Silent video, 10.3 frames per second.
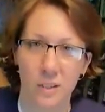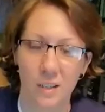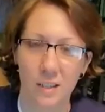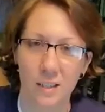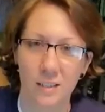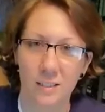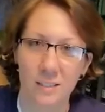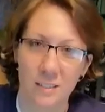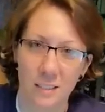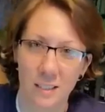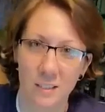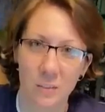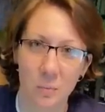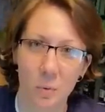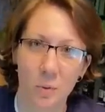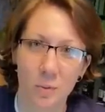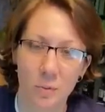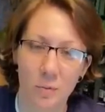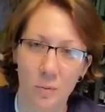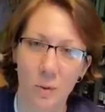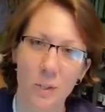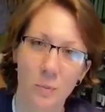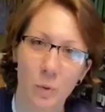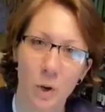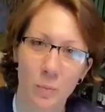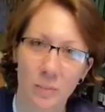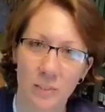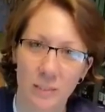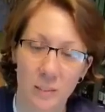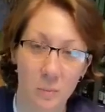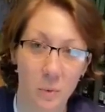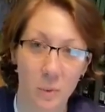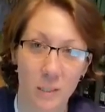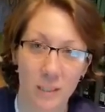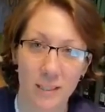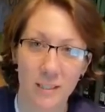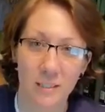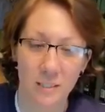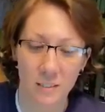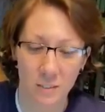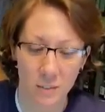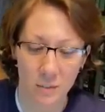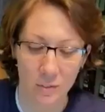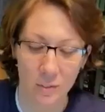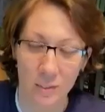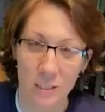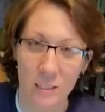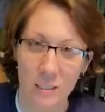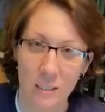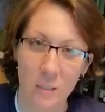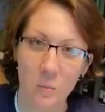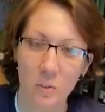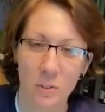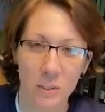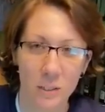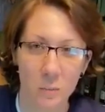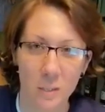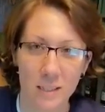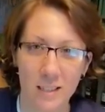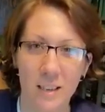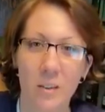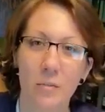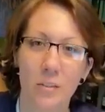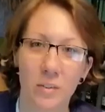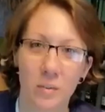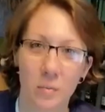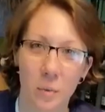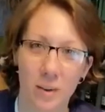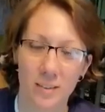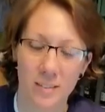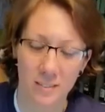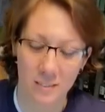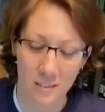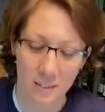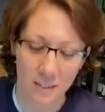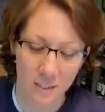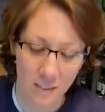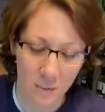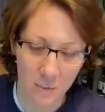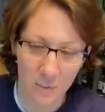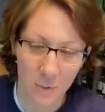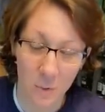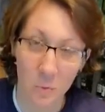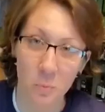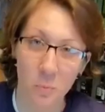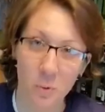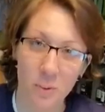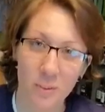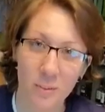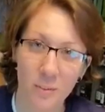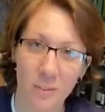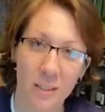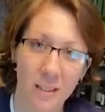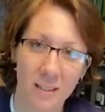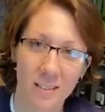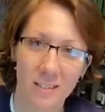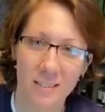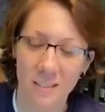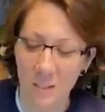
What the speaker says: Hey guys, Ashley Moore, 4-H Program Assistant, McCreary County Extension Service. Today I'm going to show you how to make elephant toothpaste. In doing so, we're going to use science.